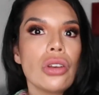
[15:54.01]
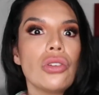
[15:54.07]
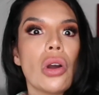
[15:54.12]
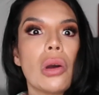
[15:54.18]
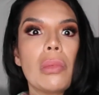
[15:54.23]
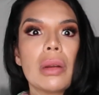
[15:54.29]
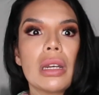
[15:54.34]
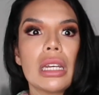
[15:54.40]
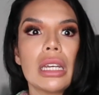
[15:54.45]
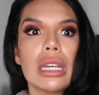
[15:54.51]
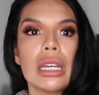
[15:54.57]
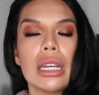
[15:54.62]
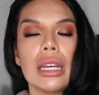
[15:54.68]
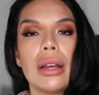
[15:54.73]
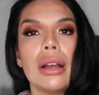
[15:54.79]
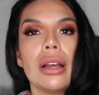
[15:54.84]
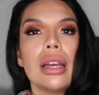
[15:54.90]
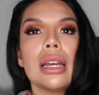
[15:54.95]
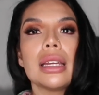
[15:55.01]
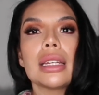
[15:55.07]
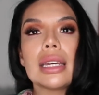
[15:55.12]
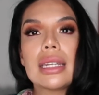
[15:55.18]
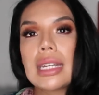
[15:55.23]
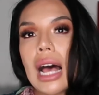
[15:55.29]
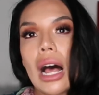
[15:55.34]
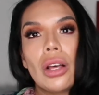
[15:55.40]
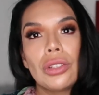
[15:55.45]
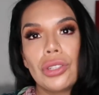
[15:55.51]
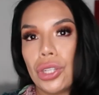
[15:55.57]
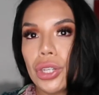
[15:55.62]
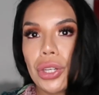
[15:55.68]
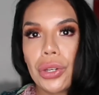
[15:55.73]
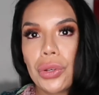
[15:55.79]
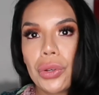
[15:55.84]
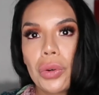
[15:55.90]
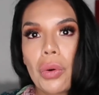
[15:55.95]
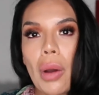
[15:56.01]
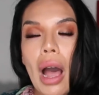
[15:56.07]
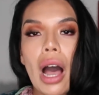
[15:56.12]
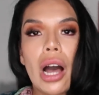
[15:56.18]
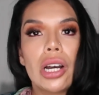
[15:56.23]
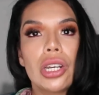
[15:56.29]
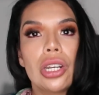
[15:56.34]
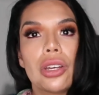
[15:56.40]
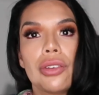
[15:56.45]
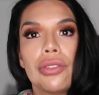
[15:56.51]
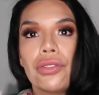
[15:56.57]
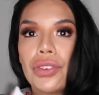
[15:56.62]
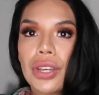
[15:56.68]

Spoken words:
Nobody can tell you how to